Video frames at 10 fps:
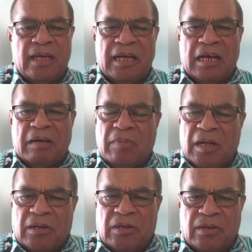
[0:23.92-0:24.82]
um,
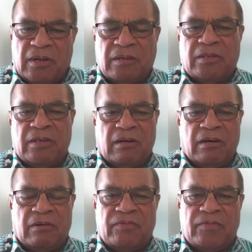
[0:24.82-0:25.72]
a lot
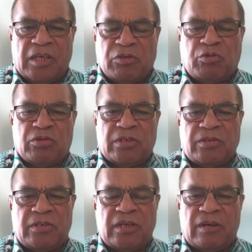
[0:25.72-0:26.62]
of
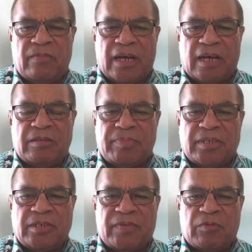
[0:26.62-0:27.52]
interest around the
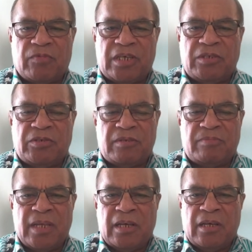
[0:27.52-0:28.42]
Pacific
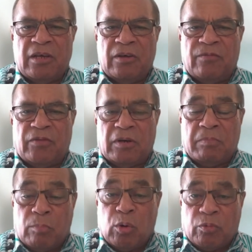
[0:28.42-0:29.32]
region, from
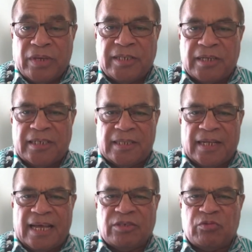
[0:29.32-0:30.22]
more recently in the
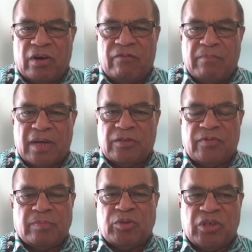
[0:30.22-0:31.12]
last 12 months
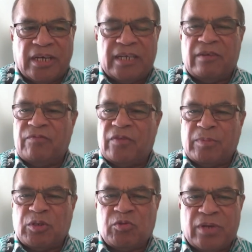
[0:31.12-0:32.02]
from China, from
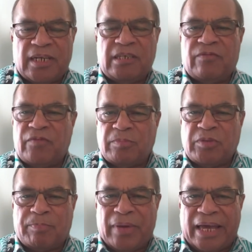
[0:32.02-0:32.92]
Australia, from
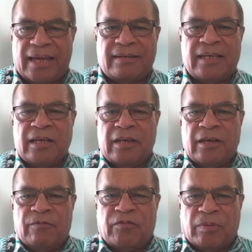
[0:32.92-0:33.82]
Japan,
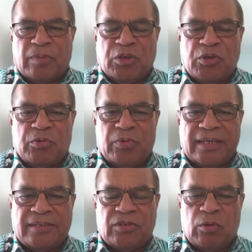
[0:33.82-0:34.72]
from the
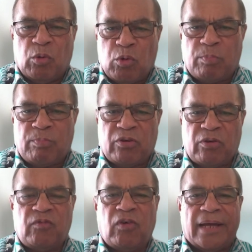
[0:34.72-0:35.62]
US, all
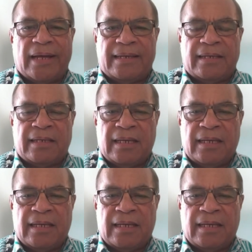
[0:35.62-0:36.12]
profiling